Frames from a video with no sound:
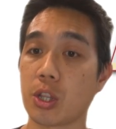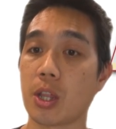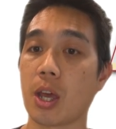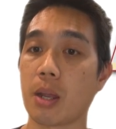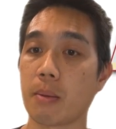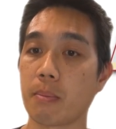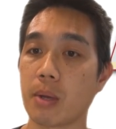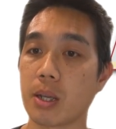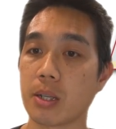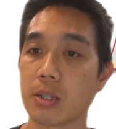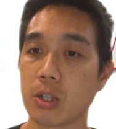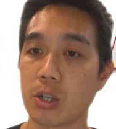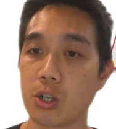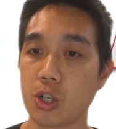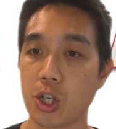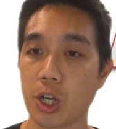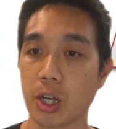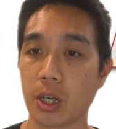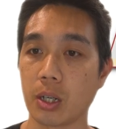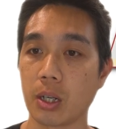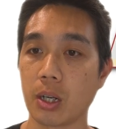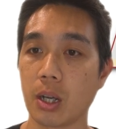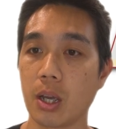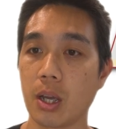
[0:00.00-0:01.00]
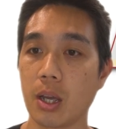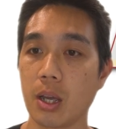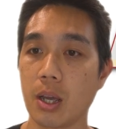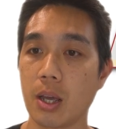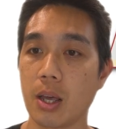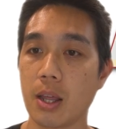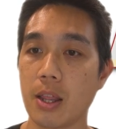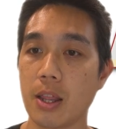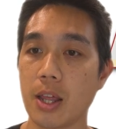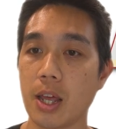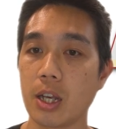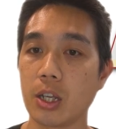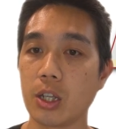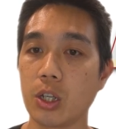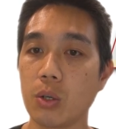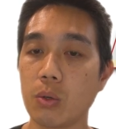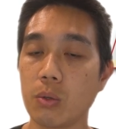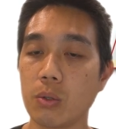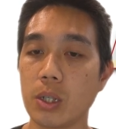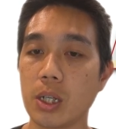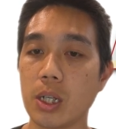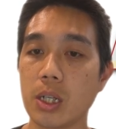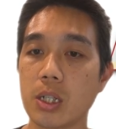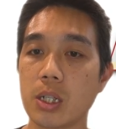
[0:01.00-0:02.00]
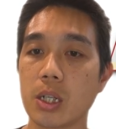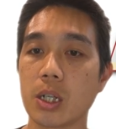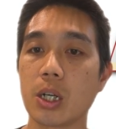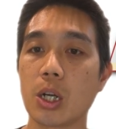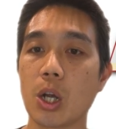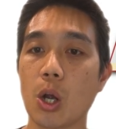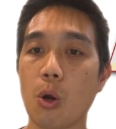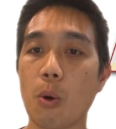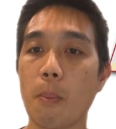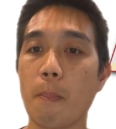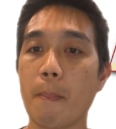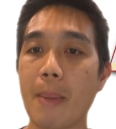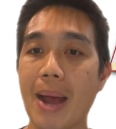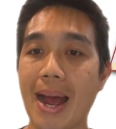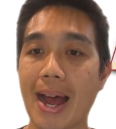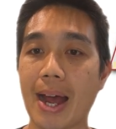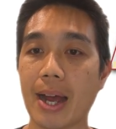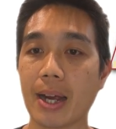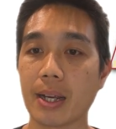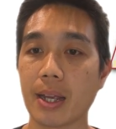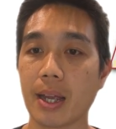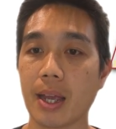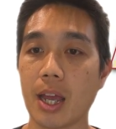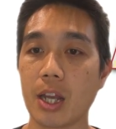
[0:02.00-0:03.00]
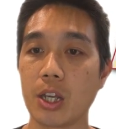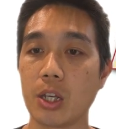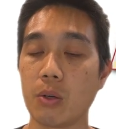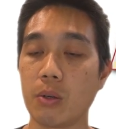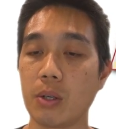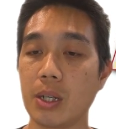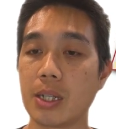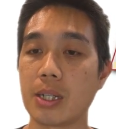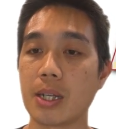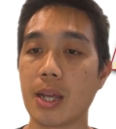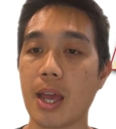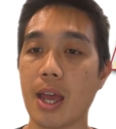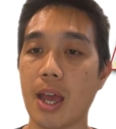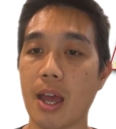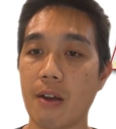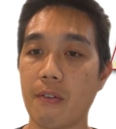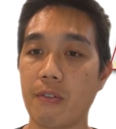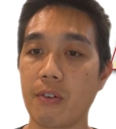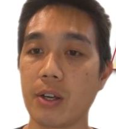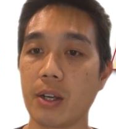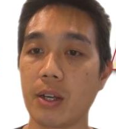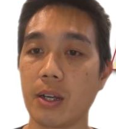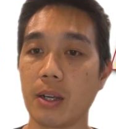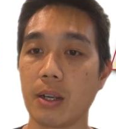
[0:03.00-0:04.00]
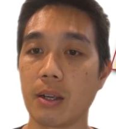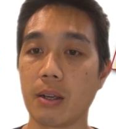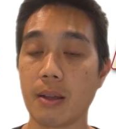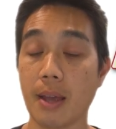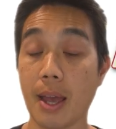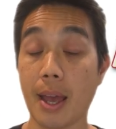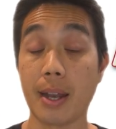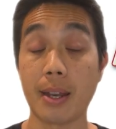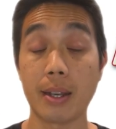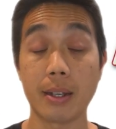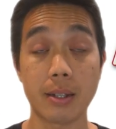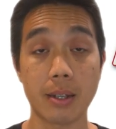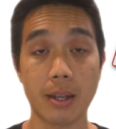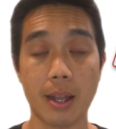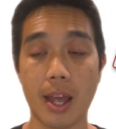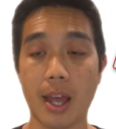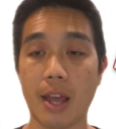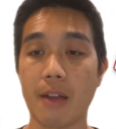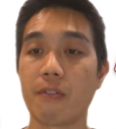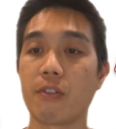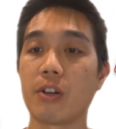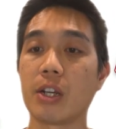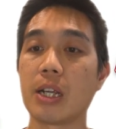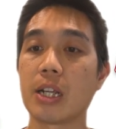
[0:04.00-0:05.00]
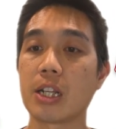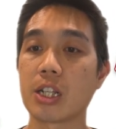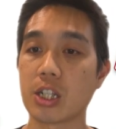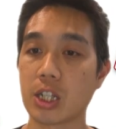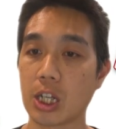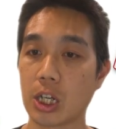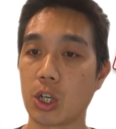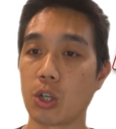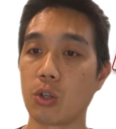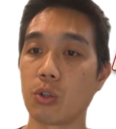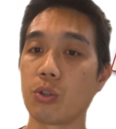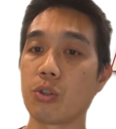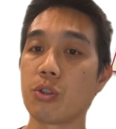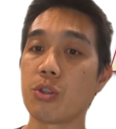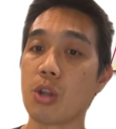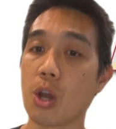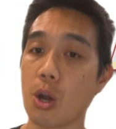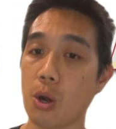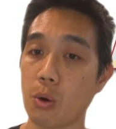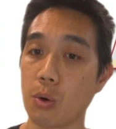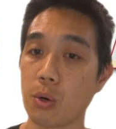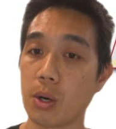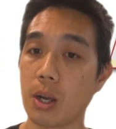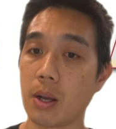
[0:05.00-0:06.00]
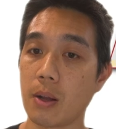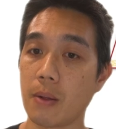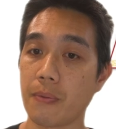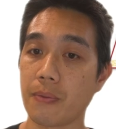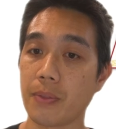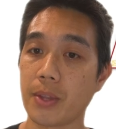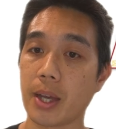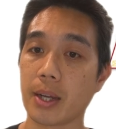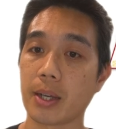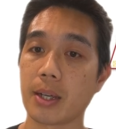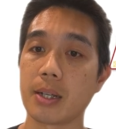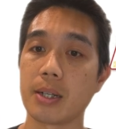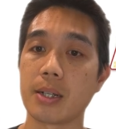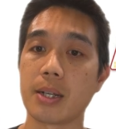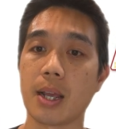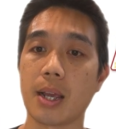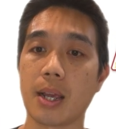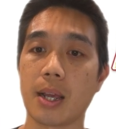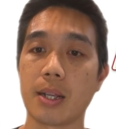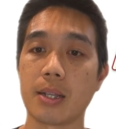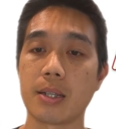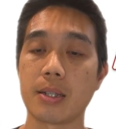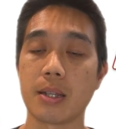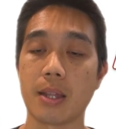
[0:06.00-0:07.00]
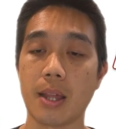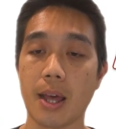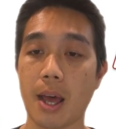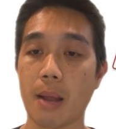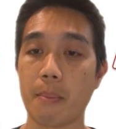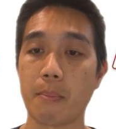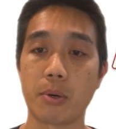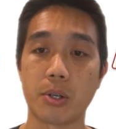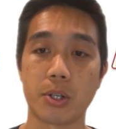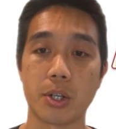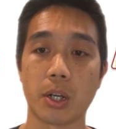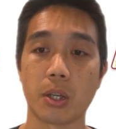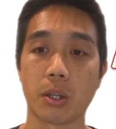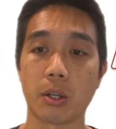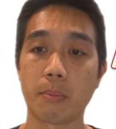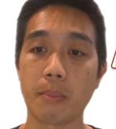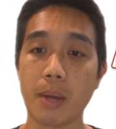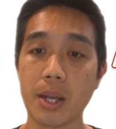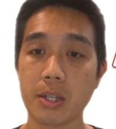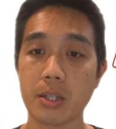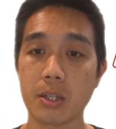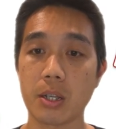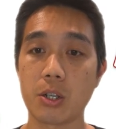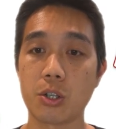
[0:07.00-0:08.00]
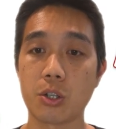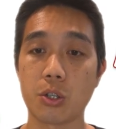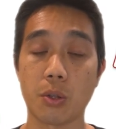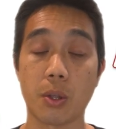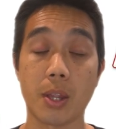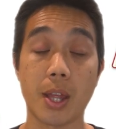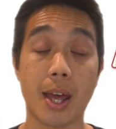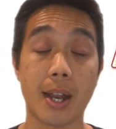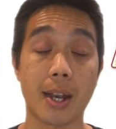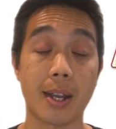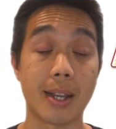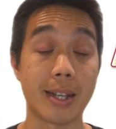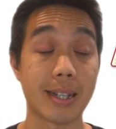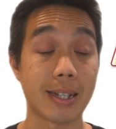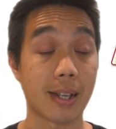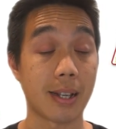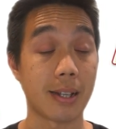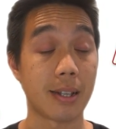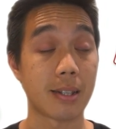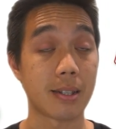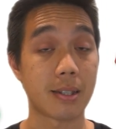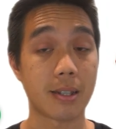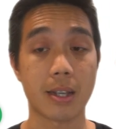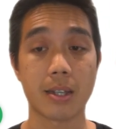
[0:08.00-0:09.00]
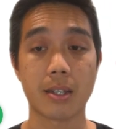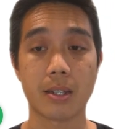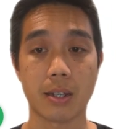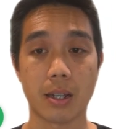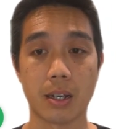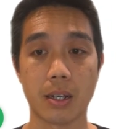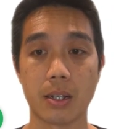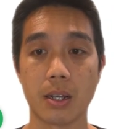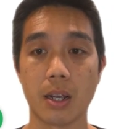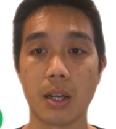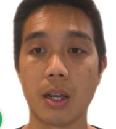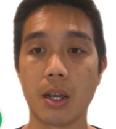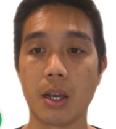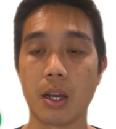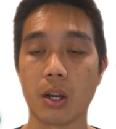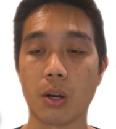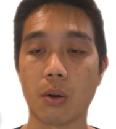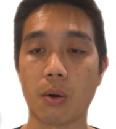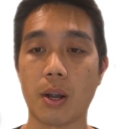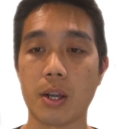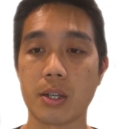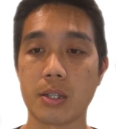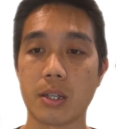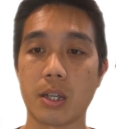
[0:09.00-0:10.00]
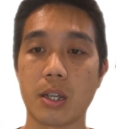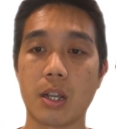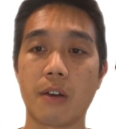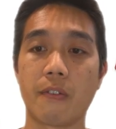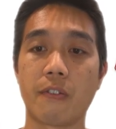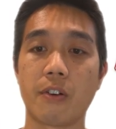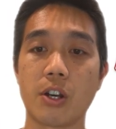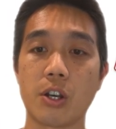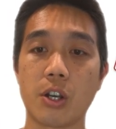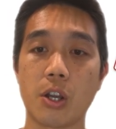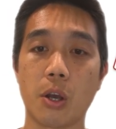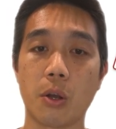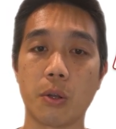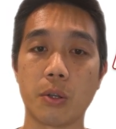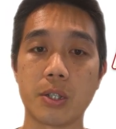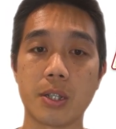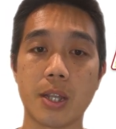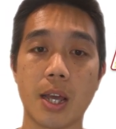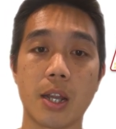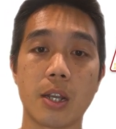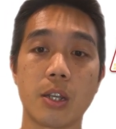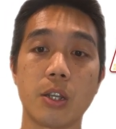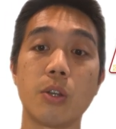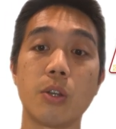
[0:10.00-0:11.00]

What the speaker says: that messaging, then you need to go back and you need to edit every single node that contains that particular message so that it's consistent across the different nodes that